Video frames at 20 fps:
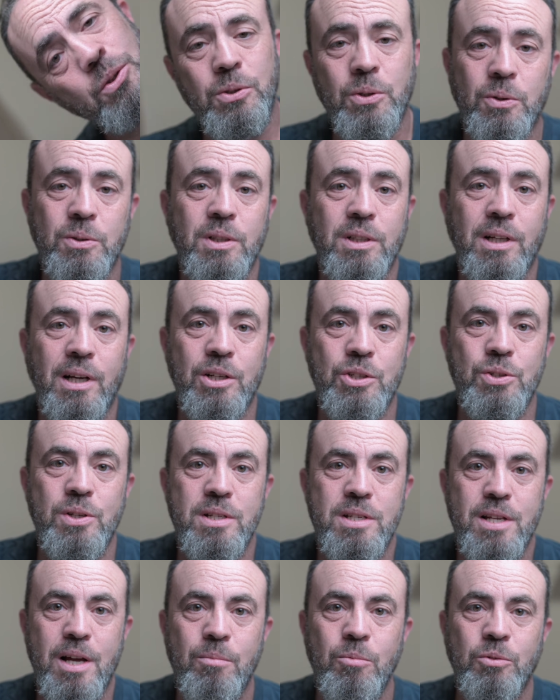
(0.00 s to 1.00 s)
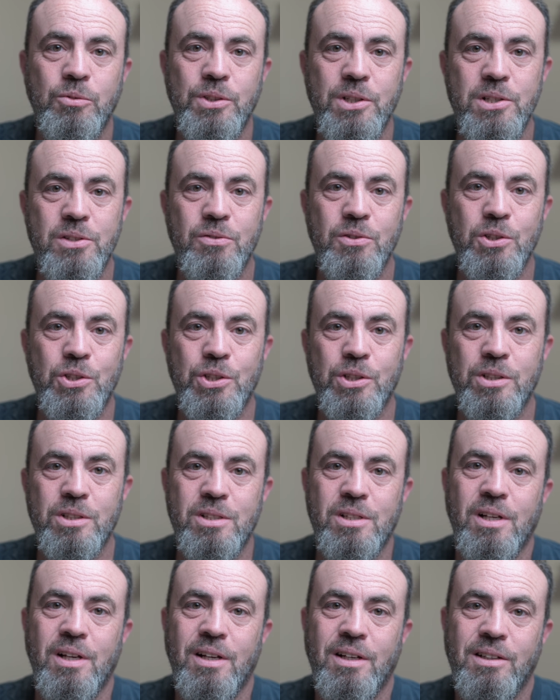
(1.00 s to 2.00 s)
you know that actually some of these
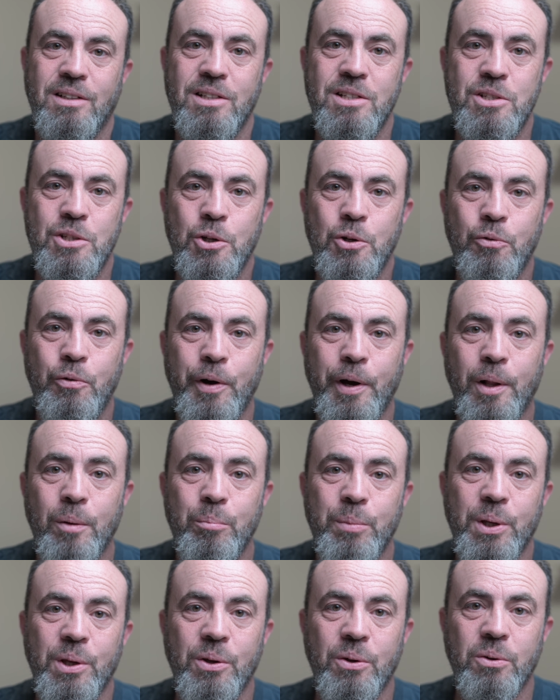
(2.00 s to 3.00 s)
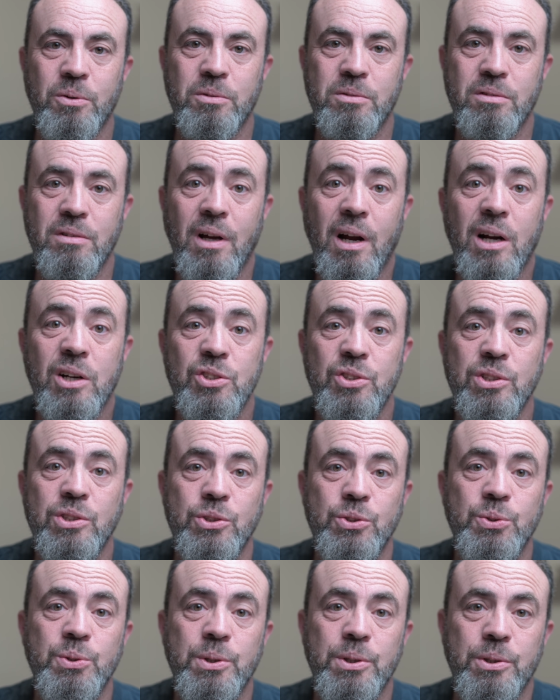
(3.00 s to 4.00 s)
features, instead of helping you, they actually
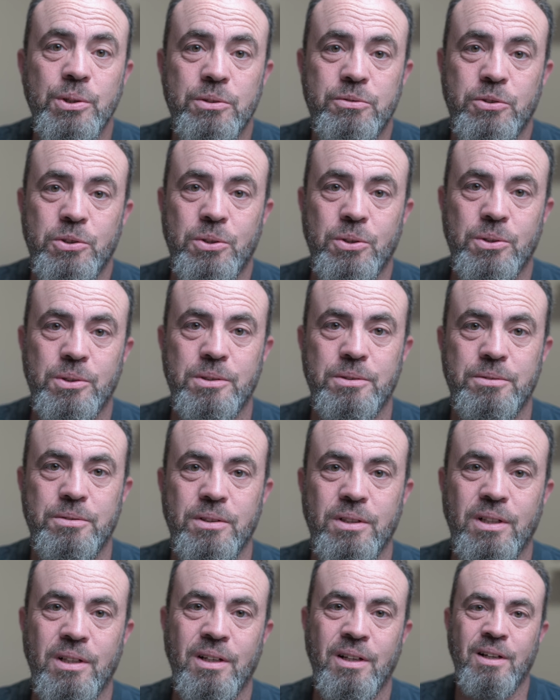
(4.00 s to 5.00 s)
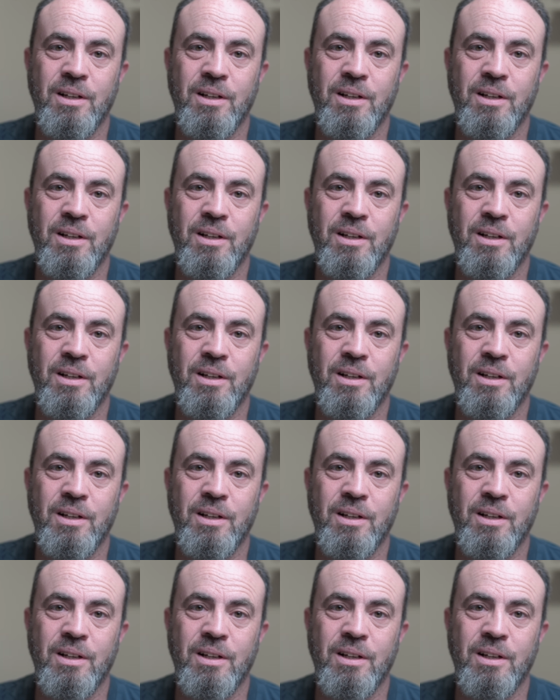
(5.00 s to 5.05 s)
ruin your photography?